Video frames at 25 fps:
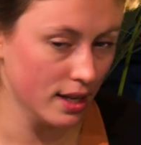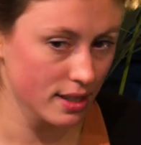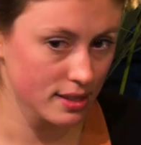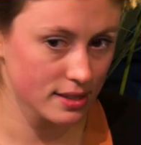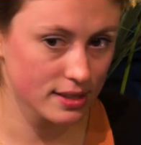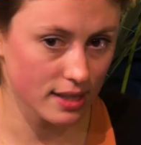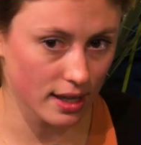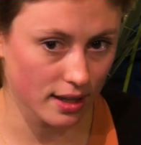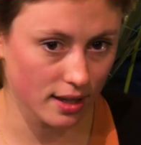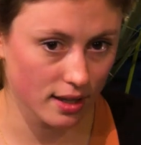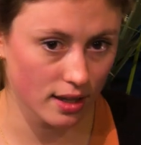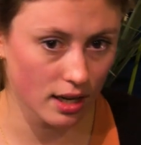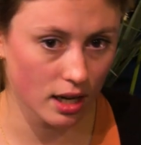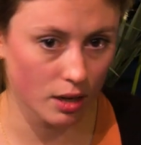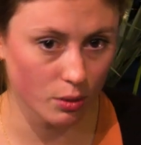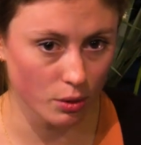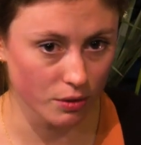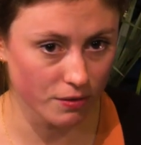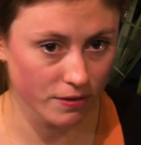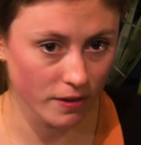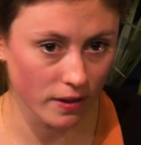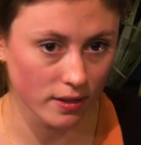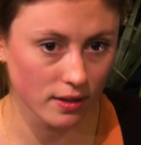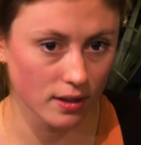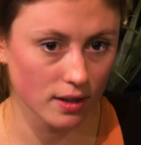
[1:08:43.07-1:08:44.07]
Second, how we
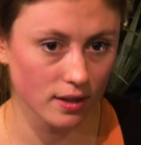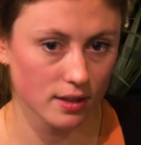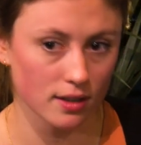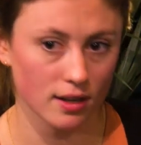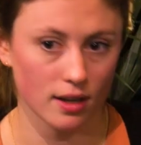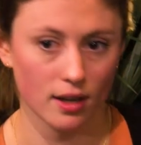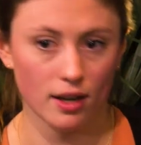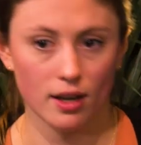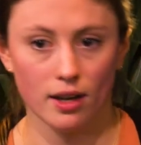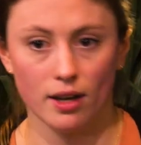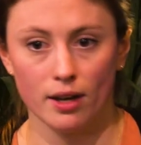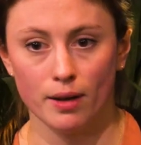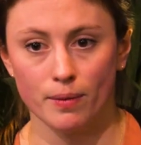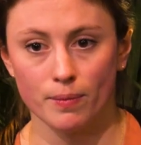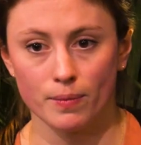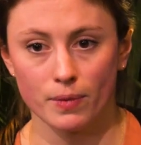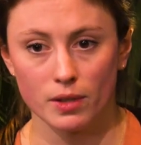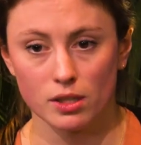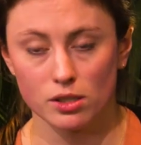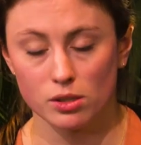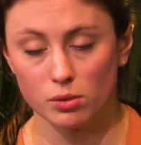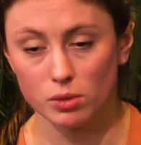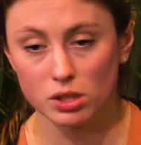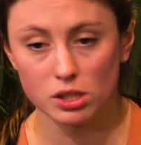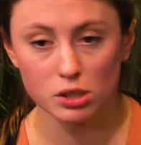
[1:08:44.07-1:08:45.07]
funded. Um,
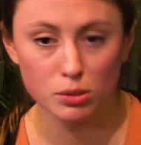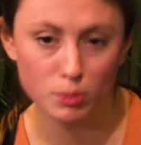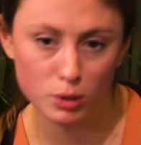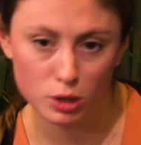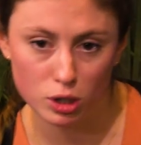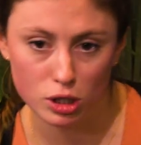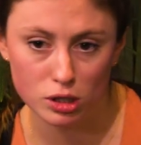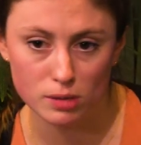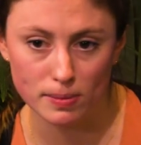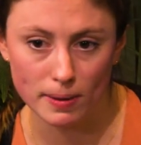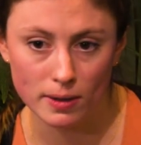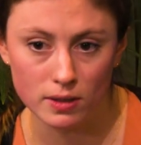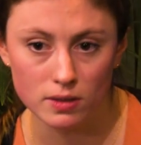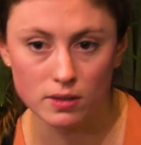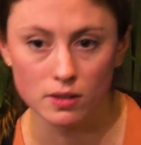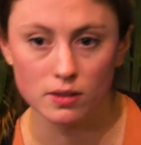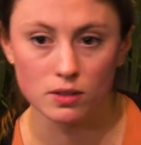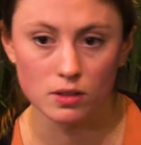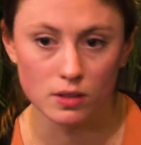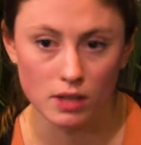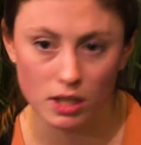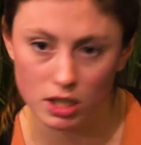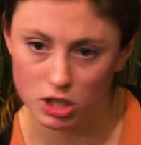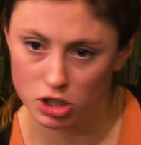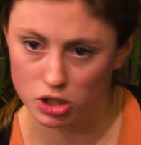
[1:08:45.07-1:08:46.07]
so we're super transparent on
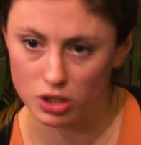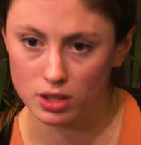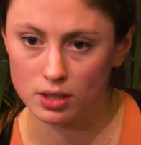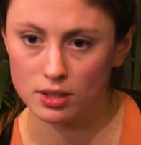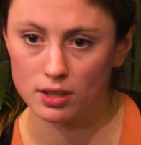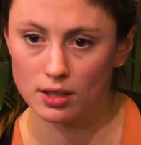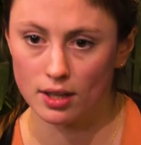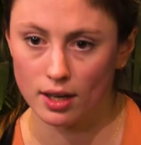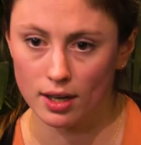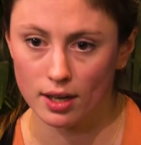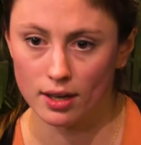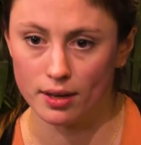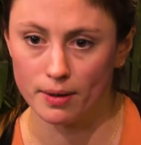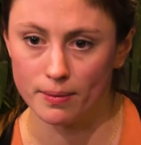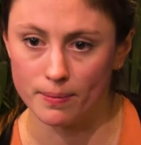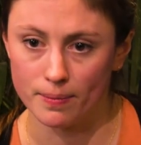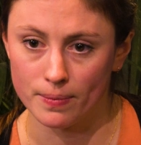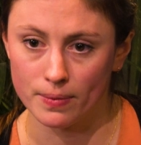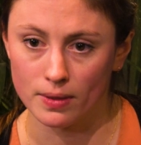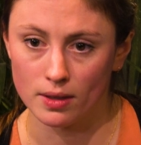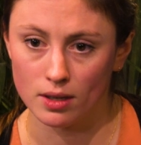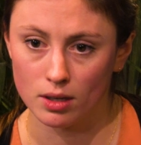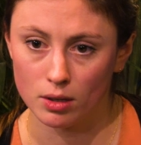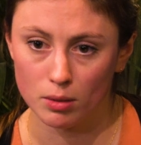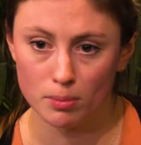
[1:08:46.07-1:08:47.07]
donation,
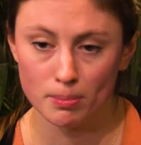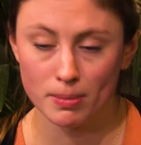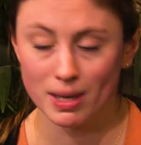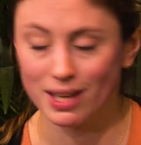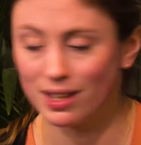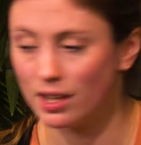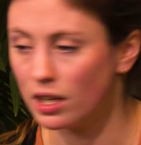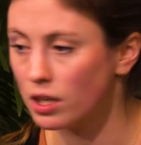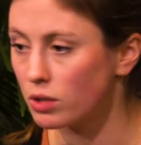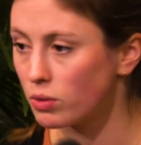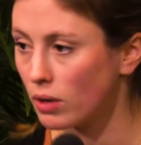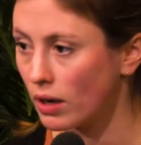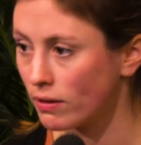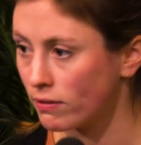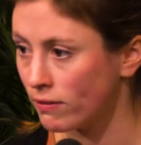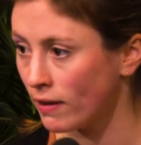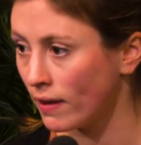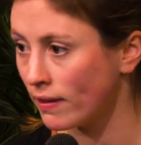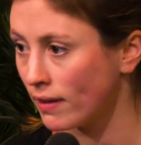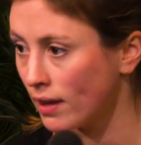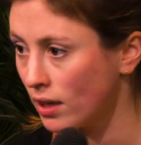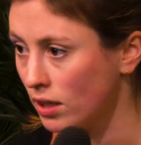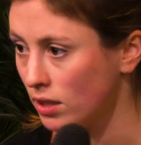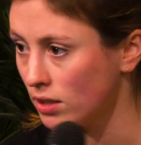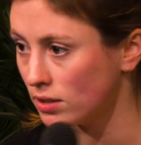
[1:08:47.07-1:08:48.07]
um, mainly
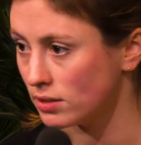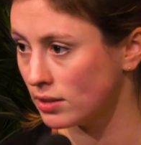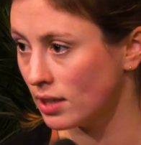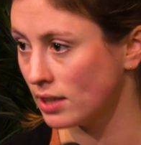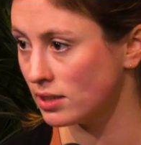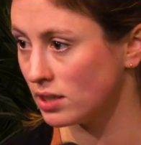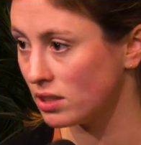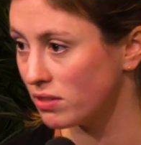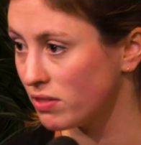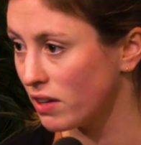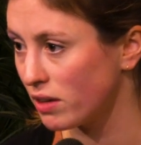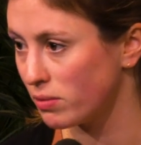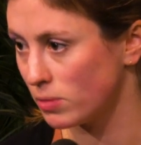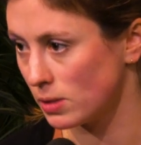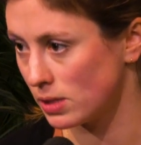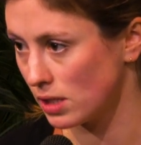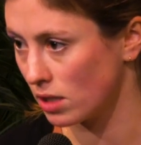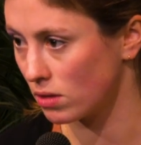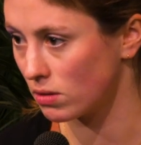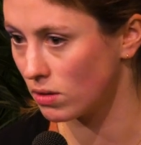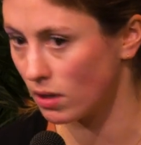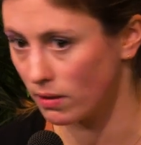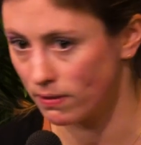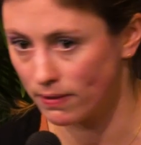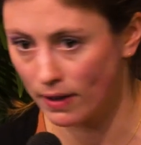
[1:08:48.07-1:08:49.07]
crowdfunding, 95%
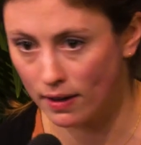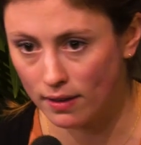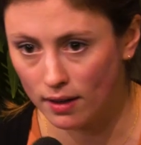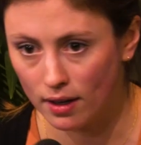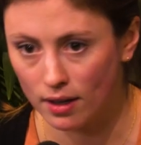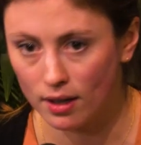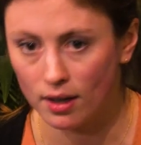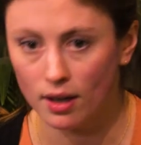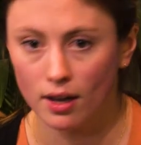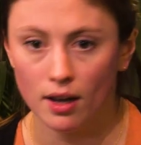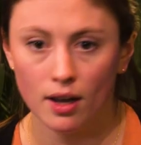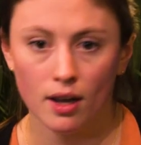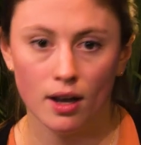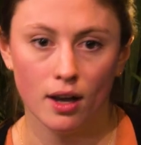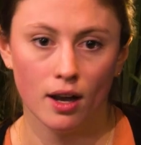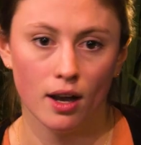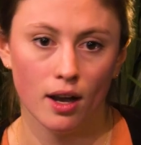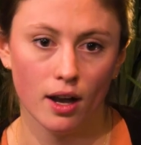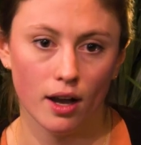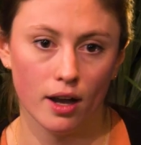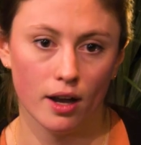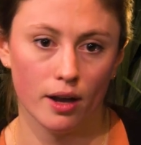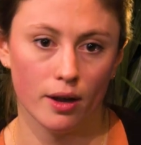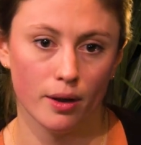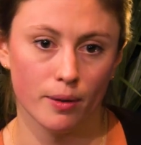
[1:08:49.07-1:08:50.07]
crowdfunding.
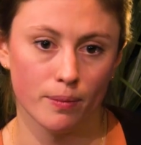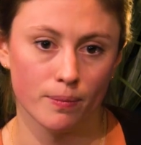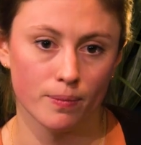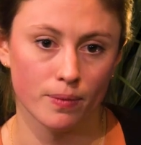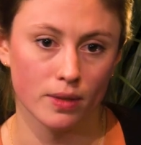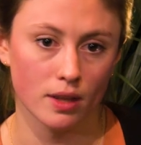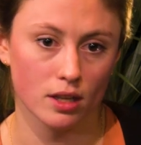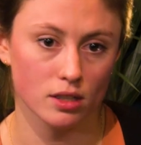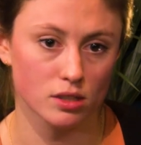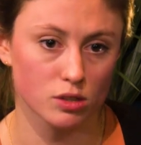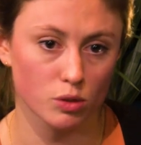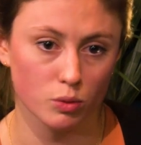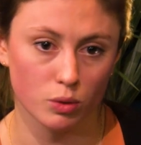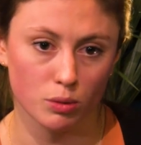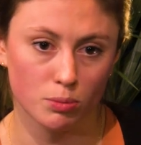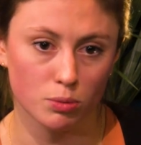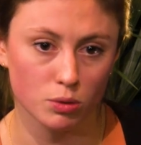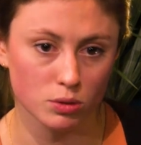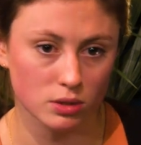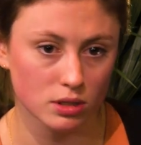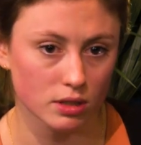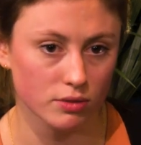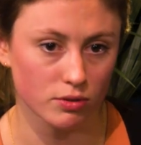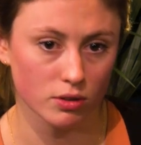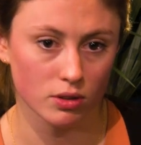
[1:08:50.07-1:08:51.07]
Um, so we
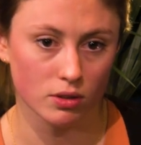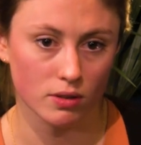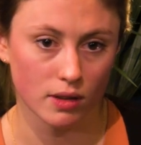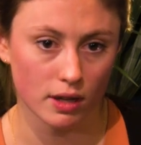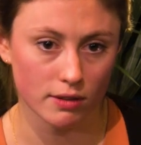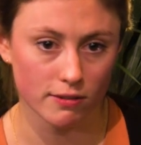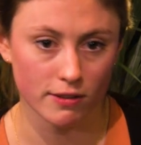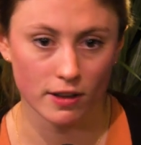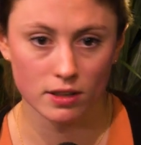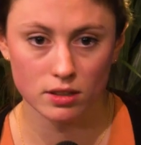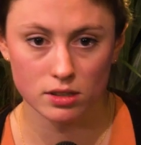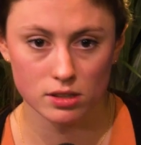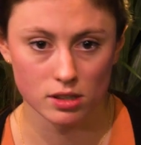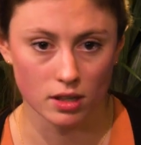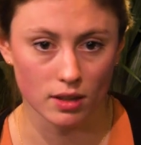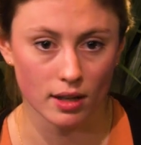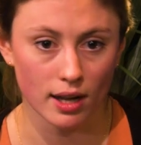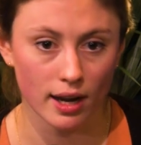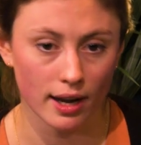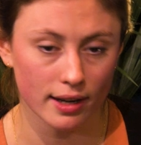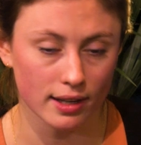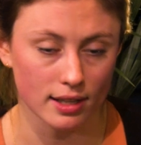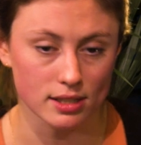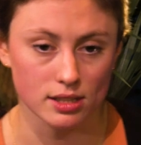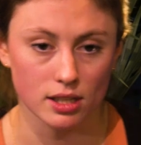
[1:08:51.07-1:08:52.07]
put different crowdfunders
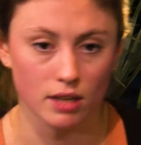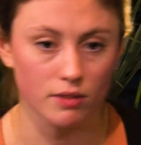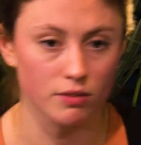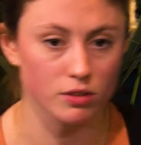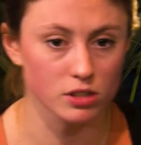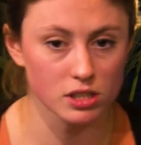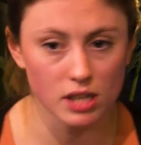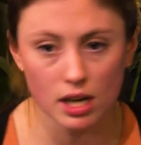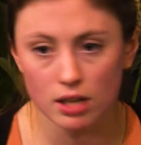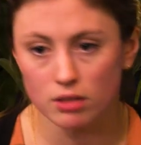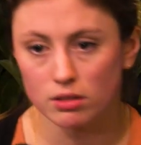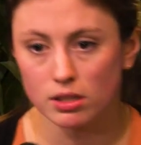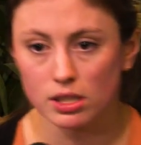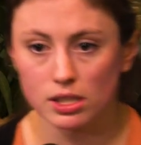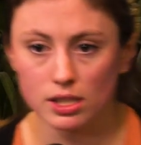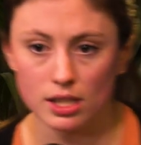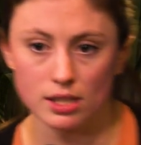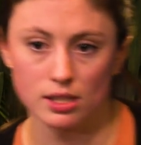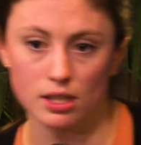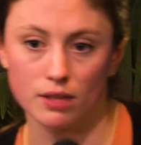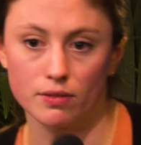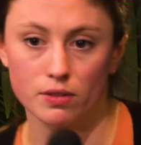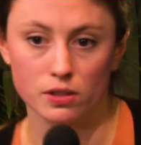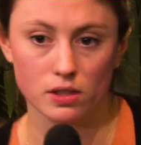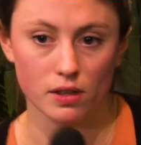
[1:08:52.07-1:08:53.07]
online asking for salaries,
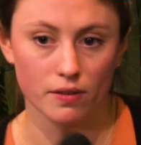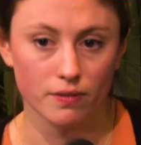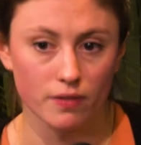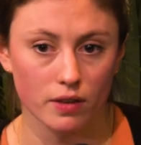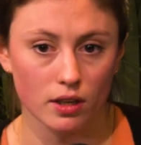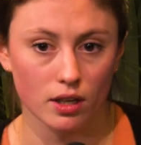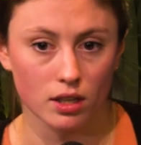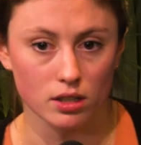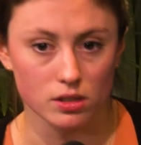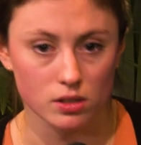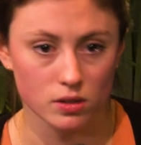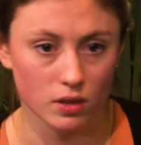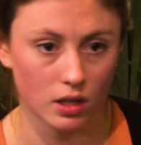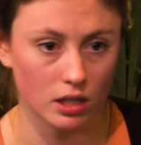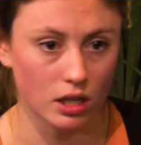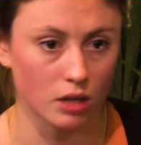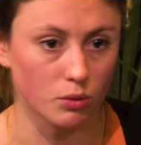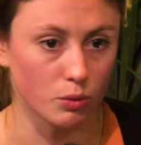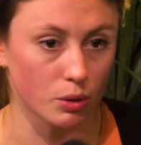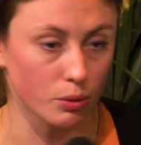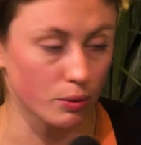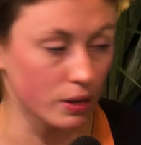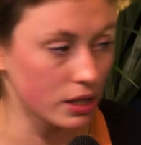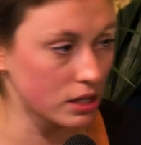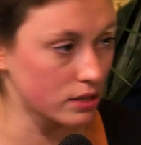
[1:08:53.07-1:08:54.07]
asking for something, and so on, and
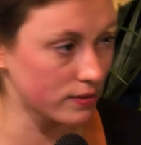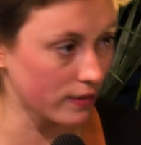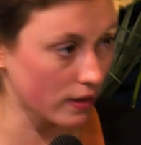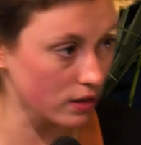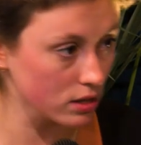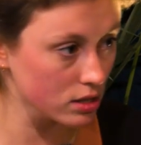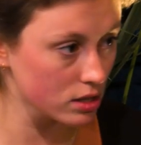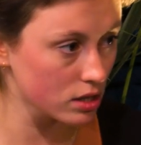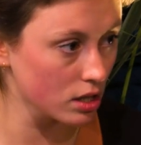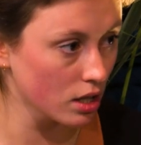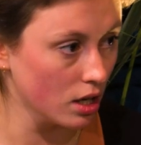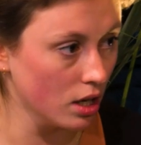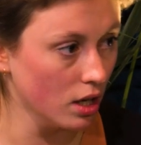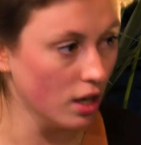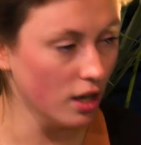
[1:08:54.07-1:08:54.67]
we raise funds.